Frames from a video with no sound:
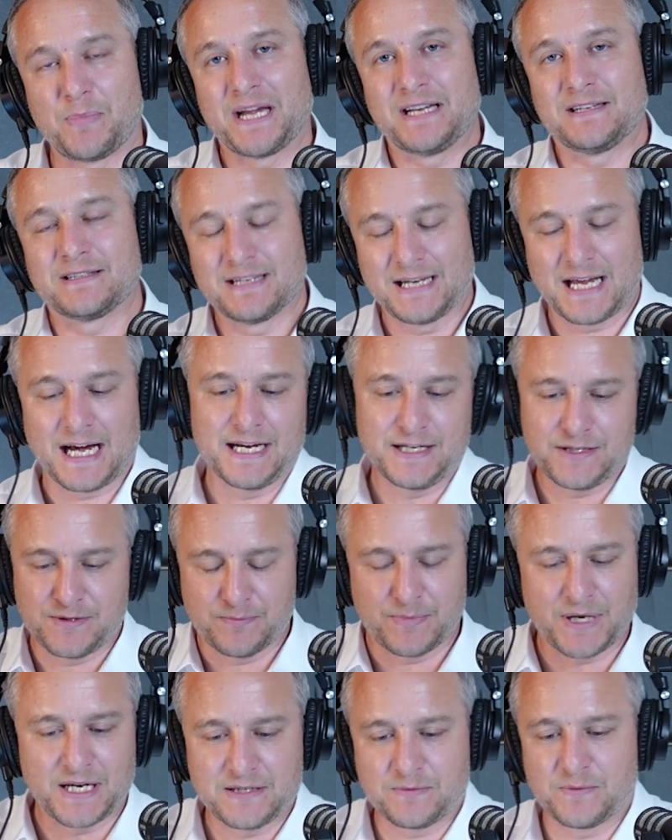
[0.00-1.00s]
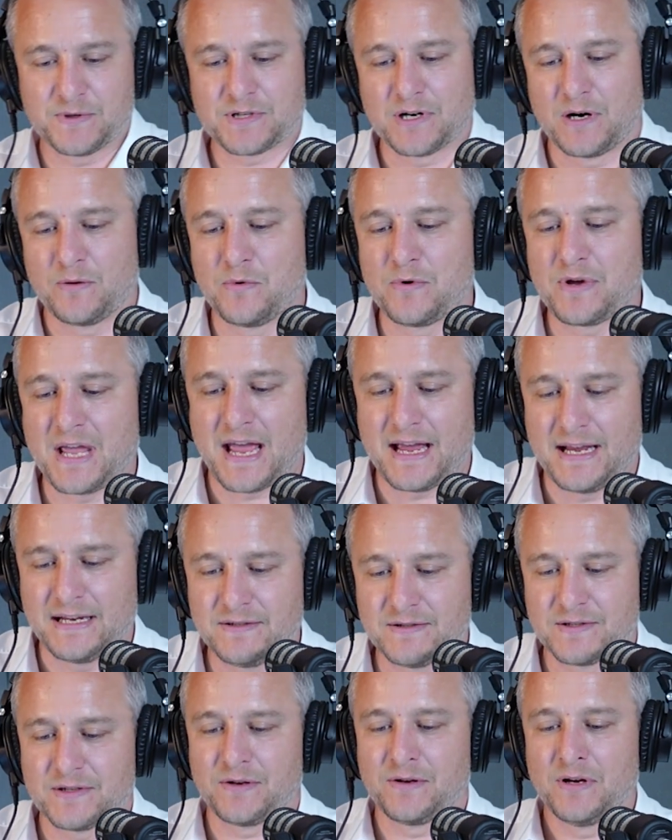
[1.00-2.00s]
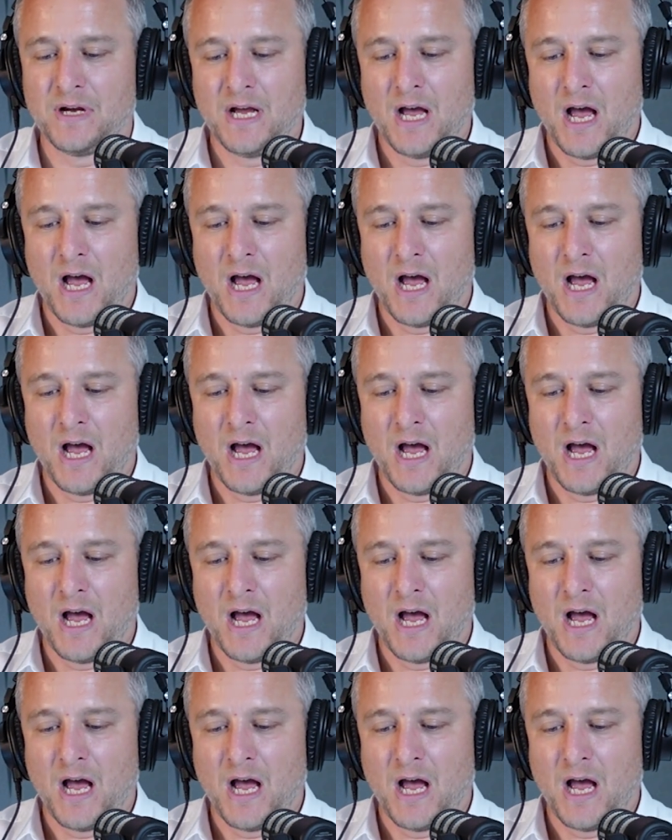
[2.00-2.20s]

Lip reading: based and agent based, which I will get into,